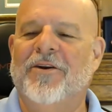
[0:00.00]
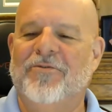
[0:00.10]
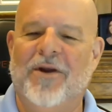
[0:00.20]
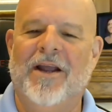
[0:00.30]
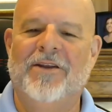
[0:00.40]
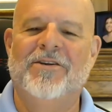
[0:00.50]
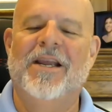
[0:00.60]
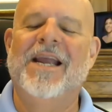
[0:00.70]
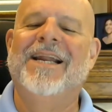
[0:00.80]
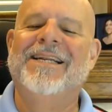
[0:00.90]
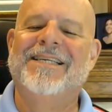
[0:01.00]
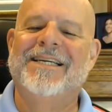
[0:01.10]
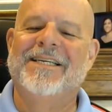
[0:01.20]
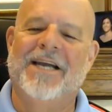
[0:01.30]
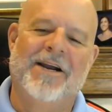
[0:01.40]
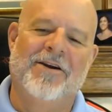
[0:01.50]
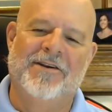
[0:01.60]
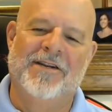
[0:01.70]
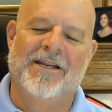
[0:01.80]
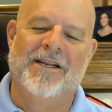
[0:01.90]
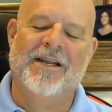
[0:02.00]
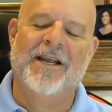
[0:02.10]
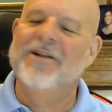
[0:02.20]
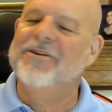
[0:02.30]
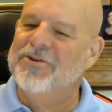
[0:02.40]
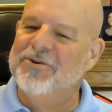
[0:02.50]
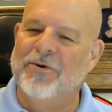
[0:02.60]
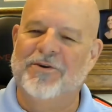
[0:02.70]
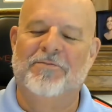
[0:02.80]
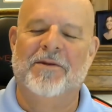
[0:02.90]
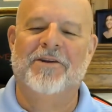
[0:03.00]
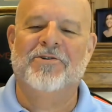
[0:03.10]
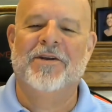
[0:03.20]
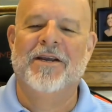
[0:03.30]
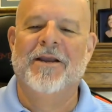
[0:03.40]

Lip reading: Address in its entirety. It's a short speech.